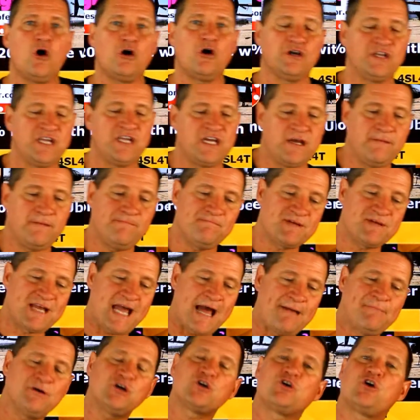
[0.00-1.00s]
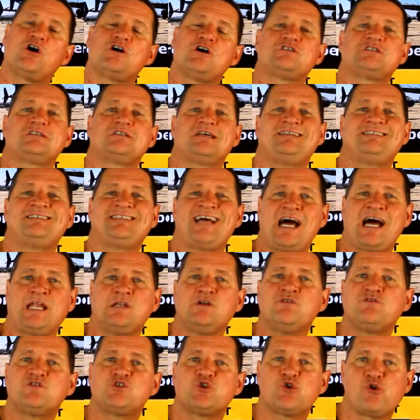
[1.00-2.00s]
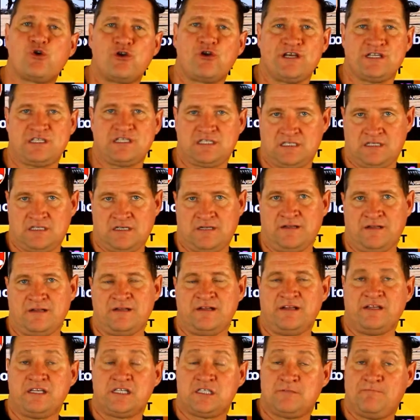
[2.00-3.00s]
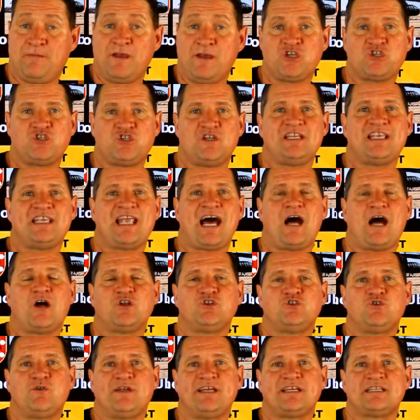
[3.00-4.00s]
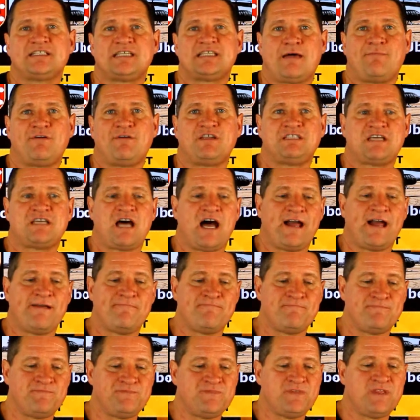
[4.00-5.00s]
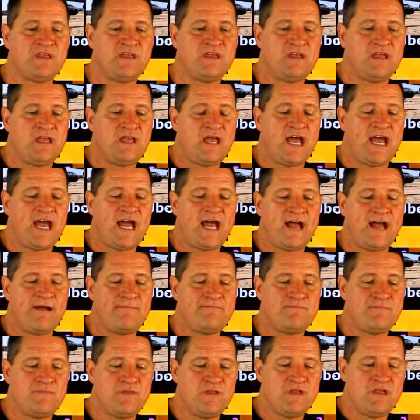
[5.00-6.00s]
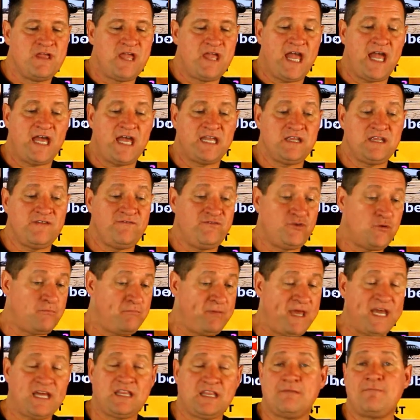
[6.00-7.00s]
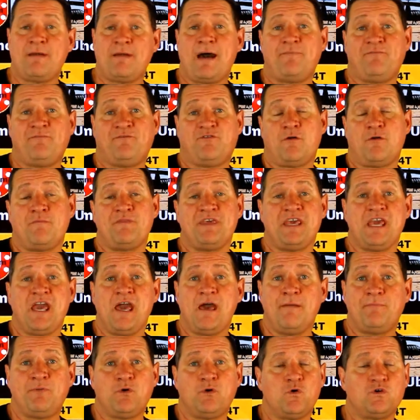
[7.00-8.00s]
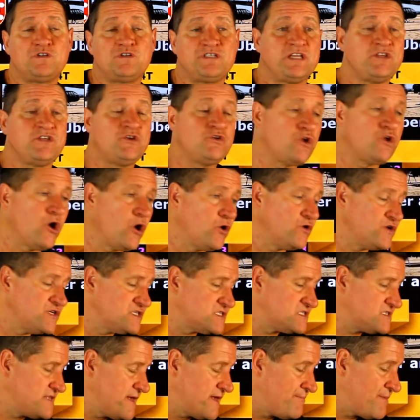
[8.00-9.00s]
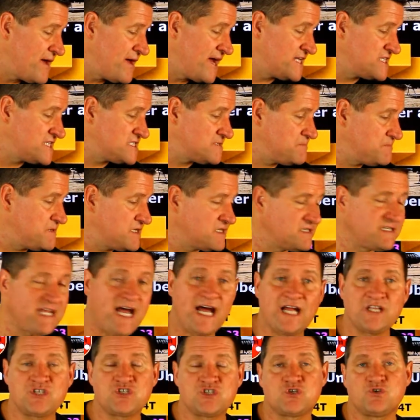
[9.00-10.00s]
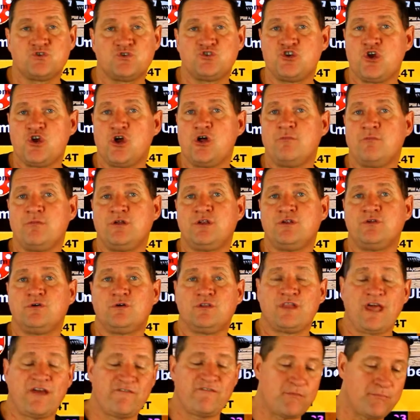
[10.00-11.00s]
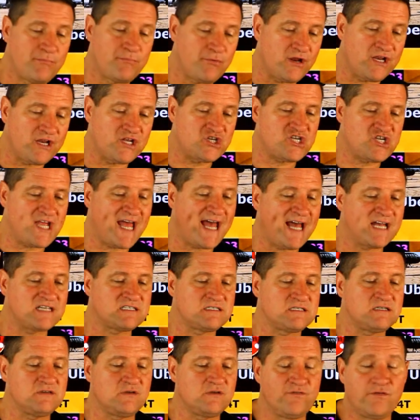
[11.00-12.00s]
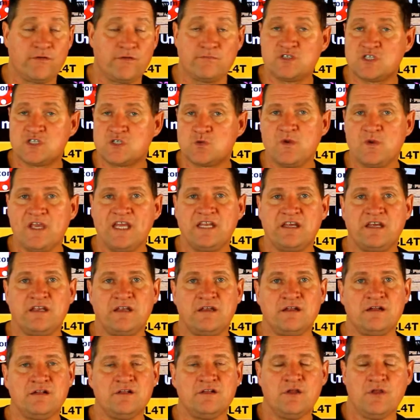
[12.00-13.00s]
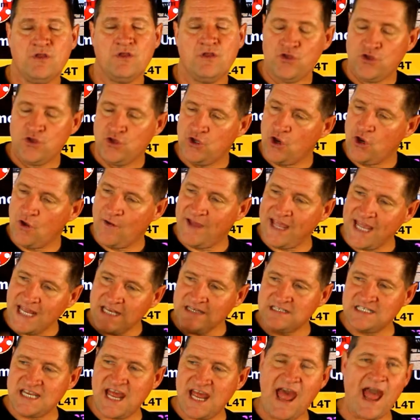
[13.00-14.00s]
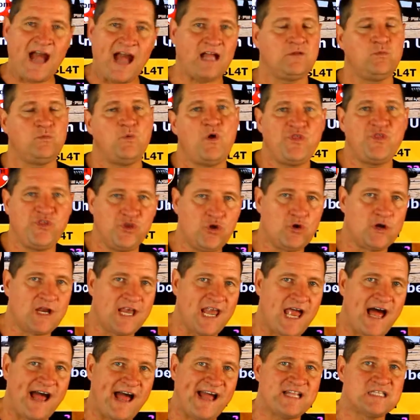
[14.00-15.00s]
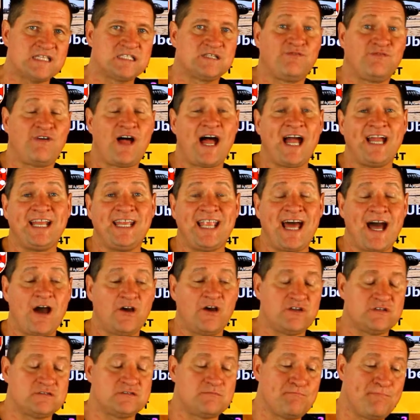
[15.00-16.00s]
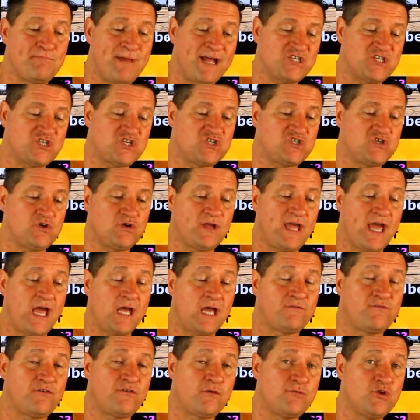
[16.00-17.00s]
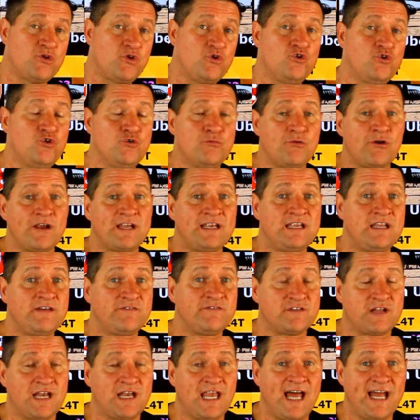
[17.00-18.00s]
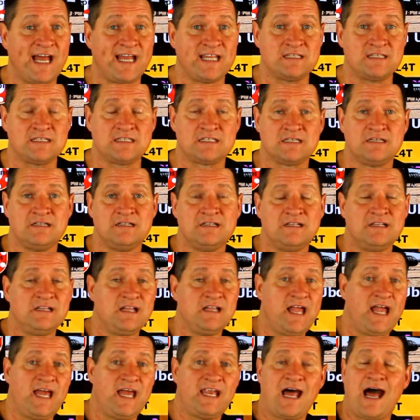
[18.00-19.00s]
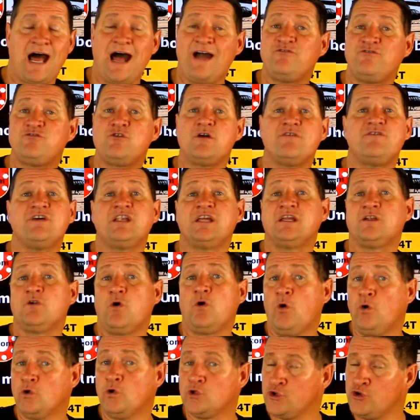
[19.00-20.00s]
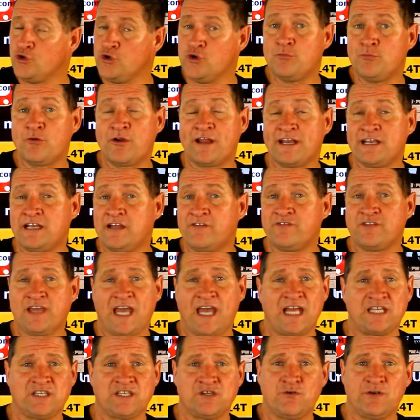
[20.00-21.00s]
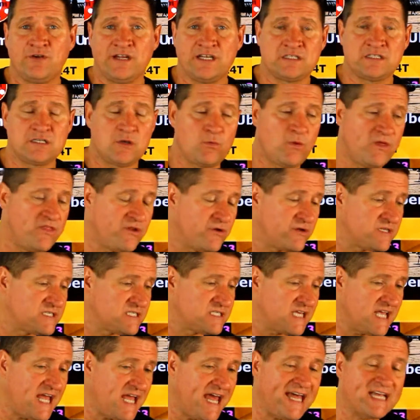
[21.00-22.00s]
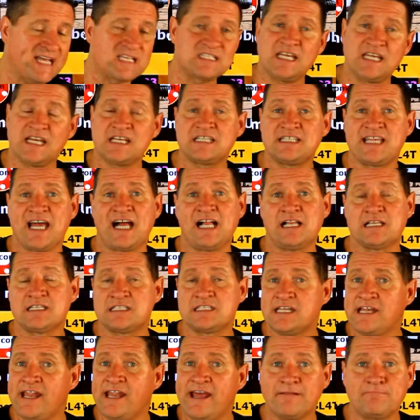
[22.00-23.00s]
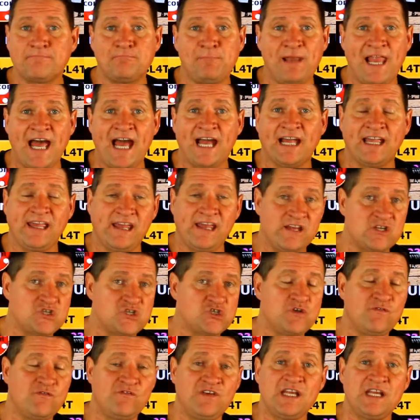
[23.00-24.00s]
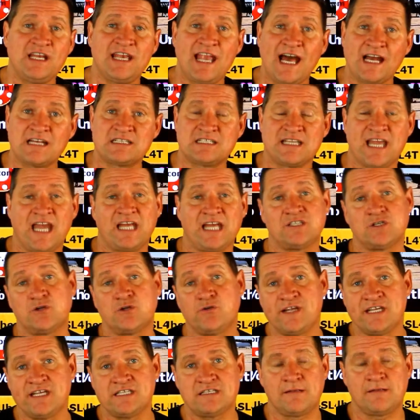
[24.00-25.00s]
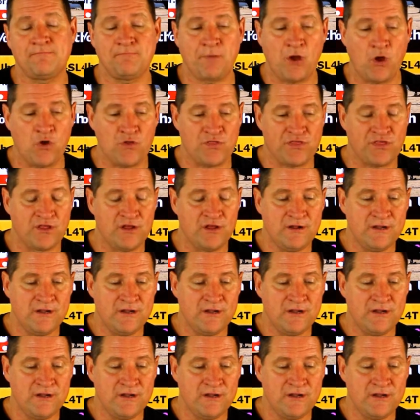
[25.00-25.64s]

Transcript: are going to come across a ton of tourists, especially now during summertime. Um, and if you pick them up from the airport and you notice they might speak Dutch or German or they have a British accent or from Sweden, you know, interact with your clients, find out as much as you can from your Uber and Lyft clients. And I've driven in all Uber and Lyft categories. So whether it's the X, XL, Select, Black, SUV, Lux categories in both,